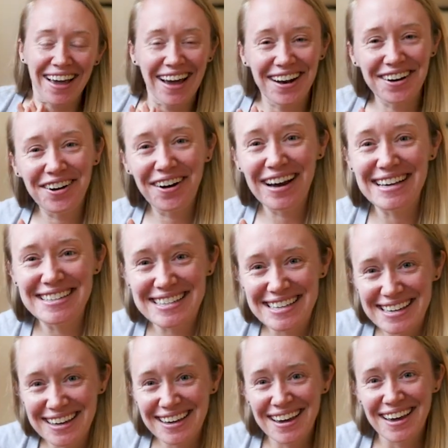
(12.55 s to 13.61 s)
kind of
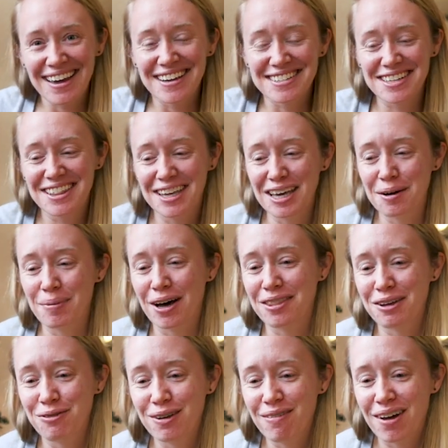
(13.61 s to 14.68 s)
crazy to think
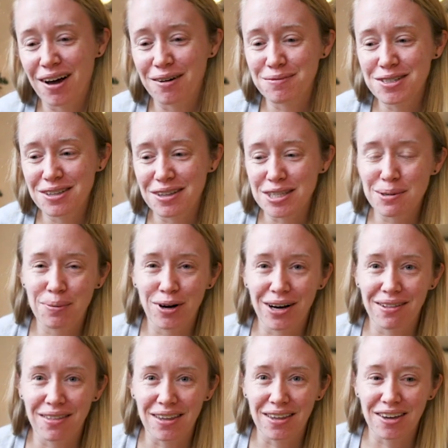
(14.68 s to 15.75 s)
about that we've come to this
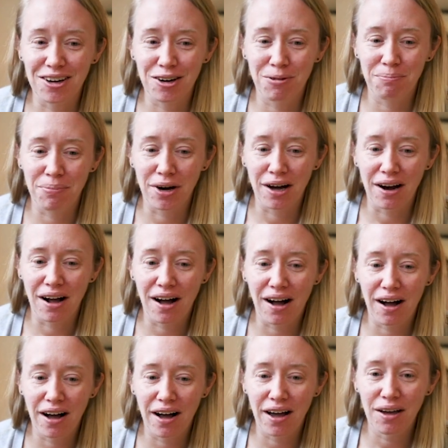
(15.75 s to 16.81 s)
point of the year, but
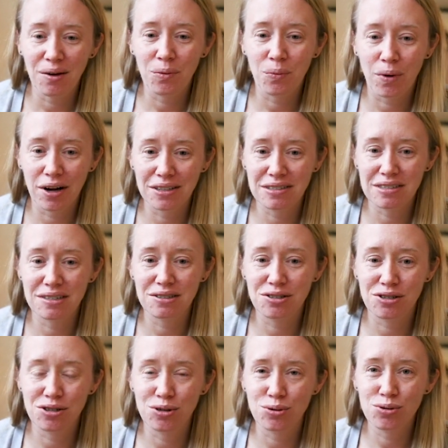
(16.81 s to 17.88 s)
I wanted
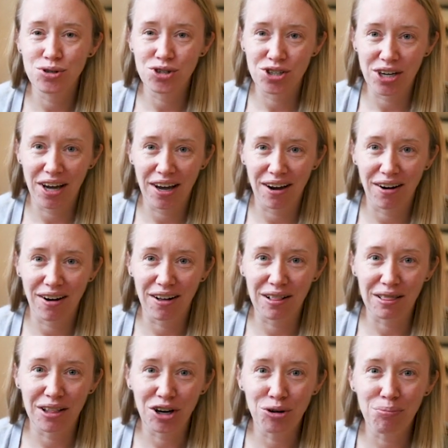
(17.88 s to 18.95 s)
to share
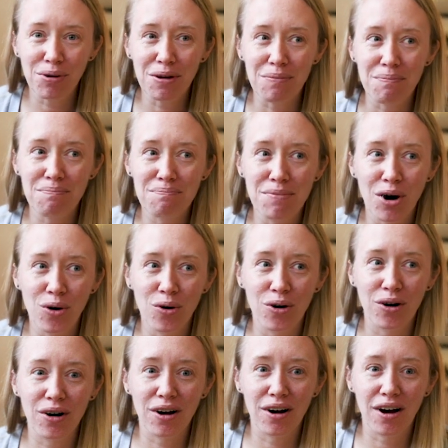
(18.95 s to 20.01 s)
a little bit
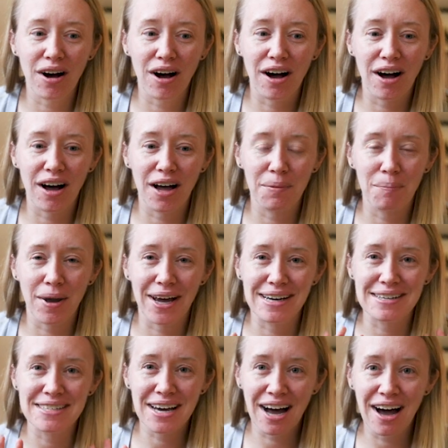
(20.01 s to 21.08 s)
more on
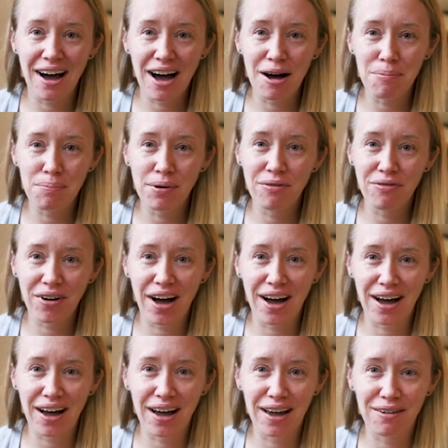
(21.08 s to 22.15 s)
my top
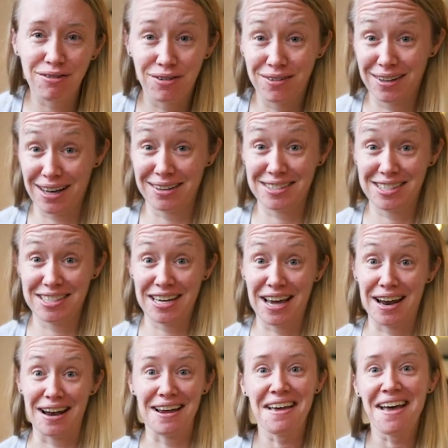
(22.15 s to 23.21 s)
five, that's
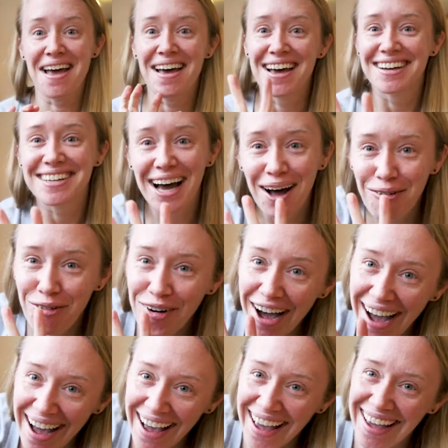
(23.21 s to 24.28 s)
ten, top
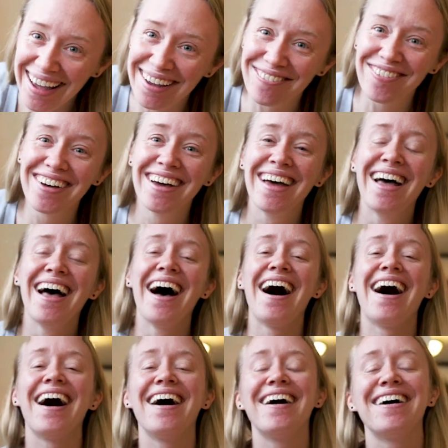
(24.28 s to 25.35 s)
five
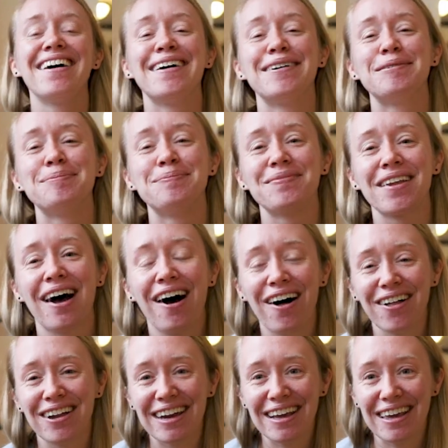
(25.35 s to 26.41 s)
um,
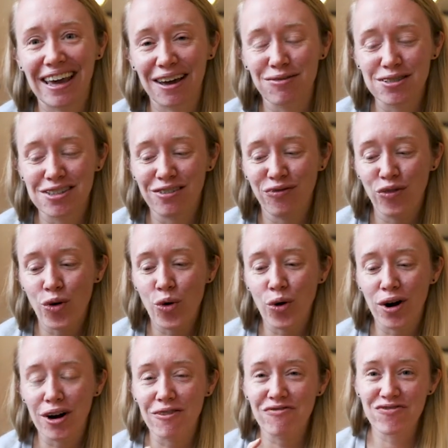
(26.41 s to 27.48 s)
holiday gifts
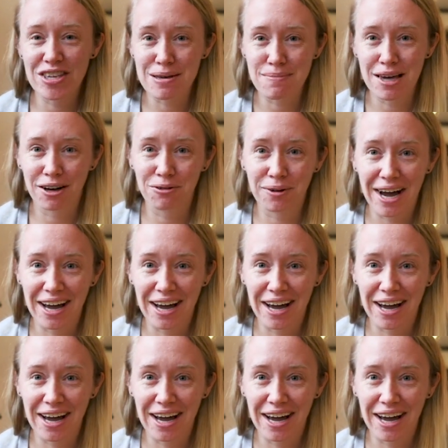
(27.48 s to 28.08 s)
for female